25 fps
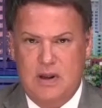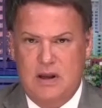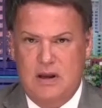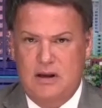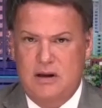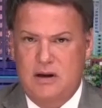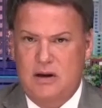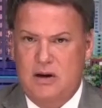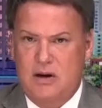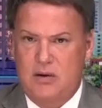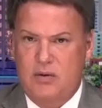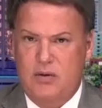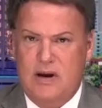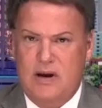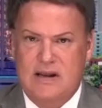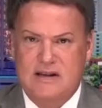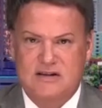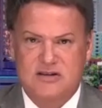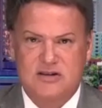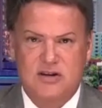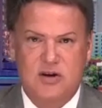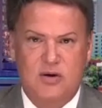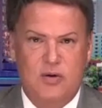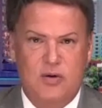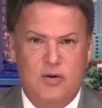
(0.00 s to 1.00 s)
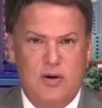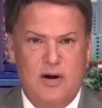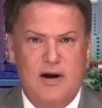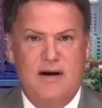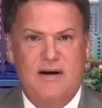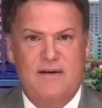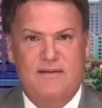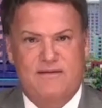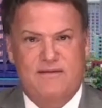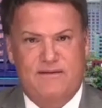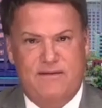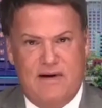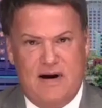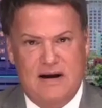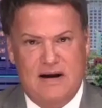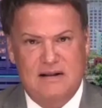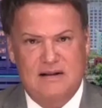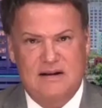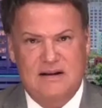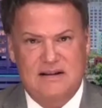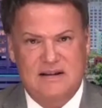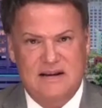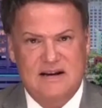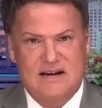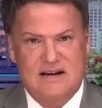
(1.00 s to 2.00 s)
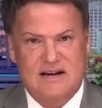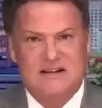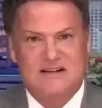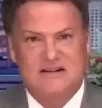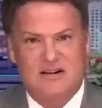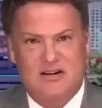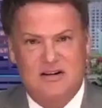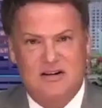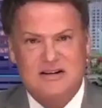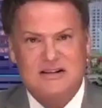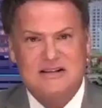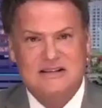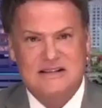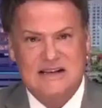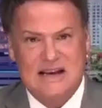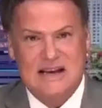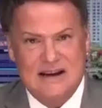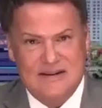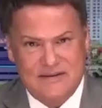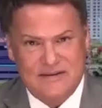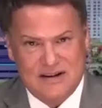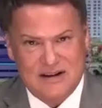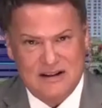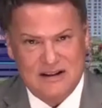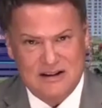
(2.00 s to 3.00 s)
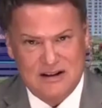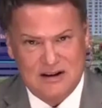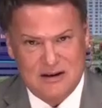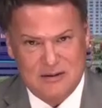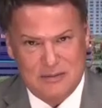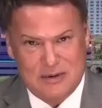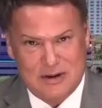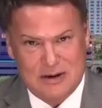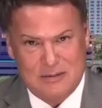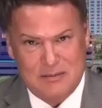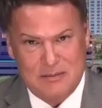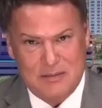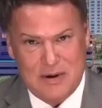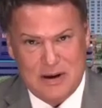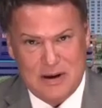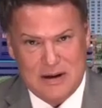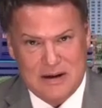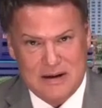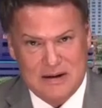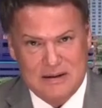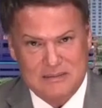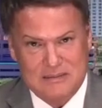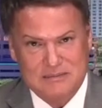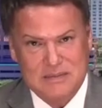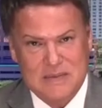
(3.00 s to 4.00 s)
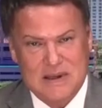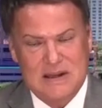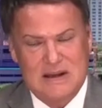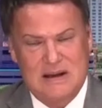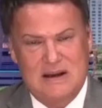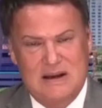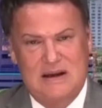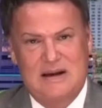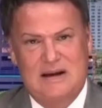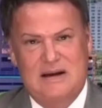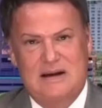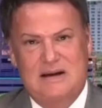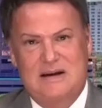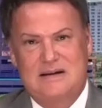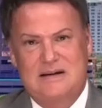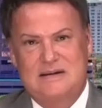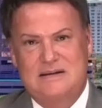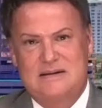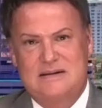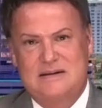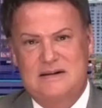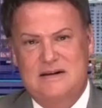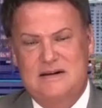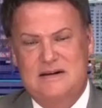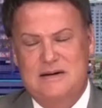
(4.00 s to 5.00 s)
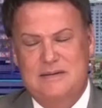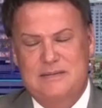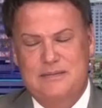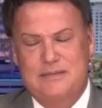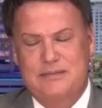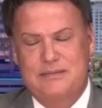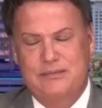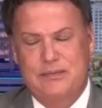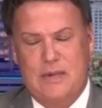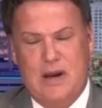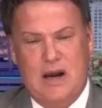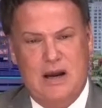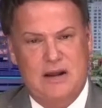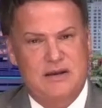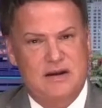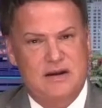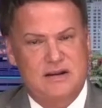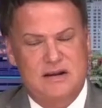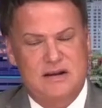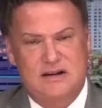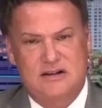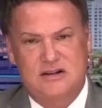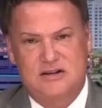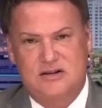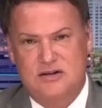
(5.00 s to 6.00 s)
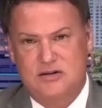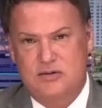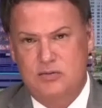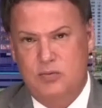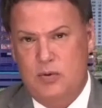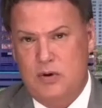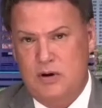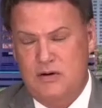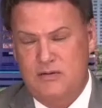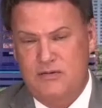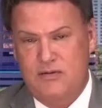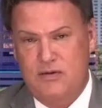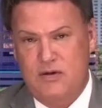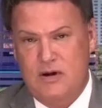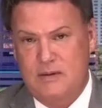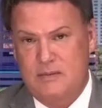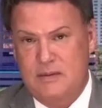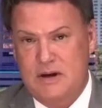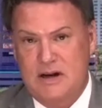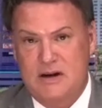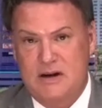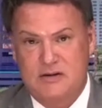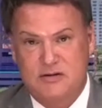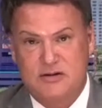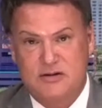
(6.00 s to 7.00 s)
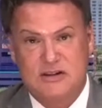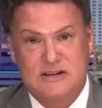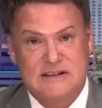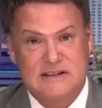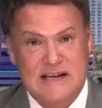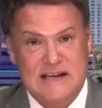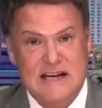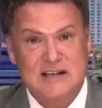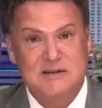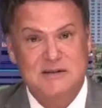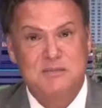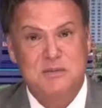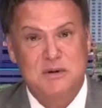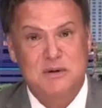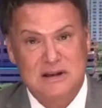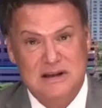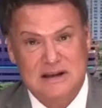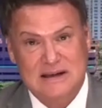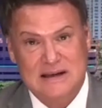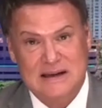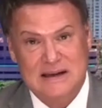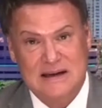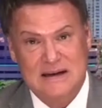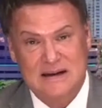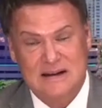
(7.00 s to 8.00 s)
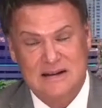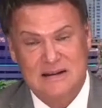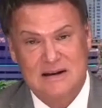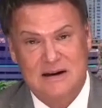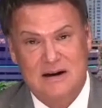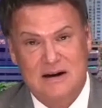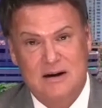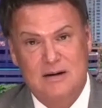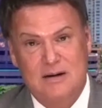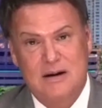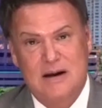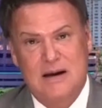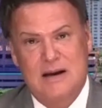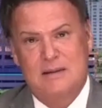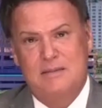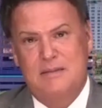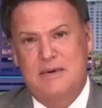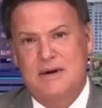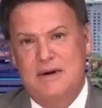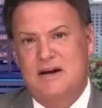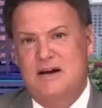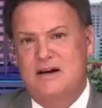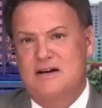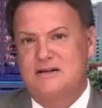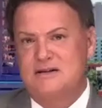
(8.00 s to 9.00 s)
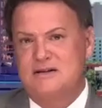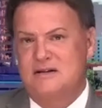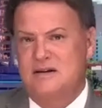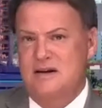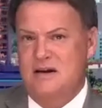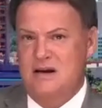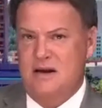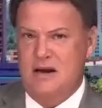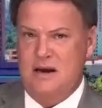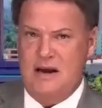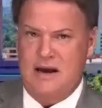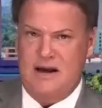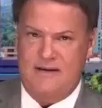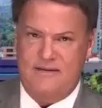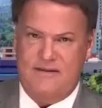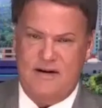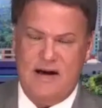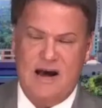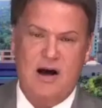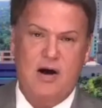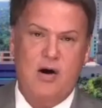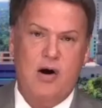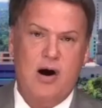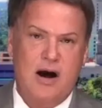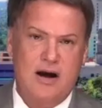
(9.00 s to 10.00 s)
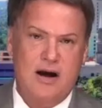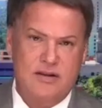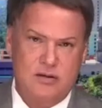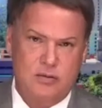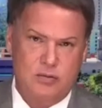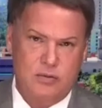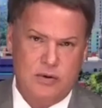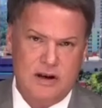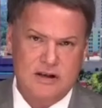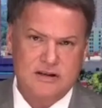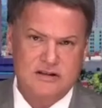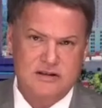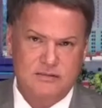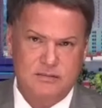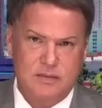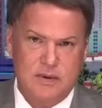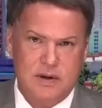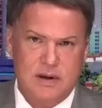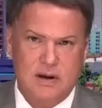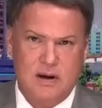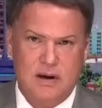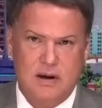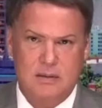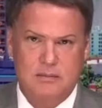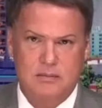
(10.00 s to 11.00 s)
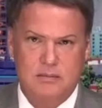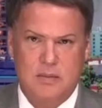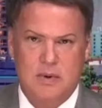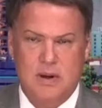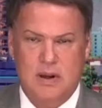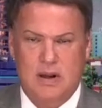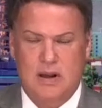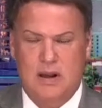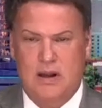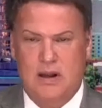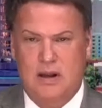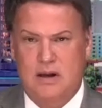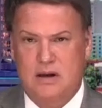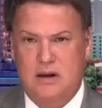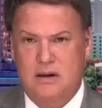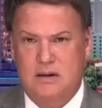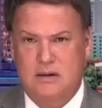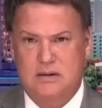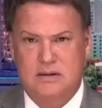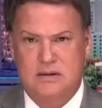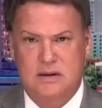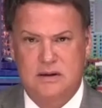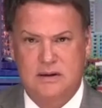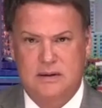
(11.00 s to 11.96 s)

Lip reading: and so finally they can start saving a little bit of money. And I think that's just wonderful. I mean, it's desperately needed there because of how high the rents have become. And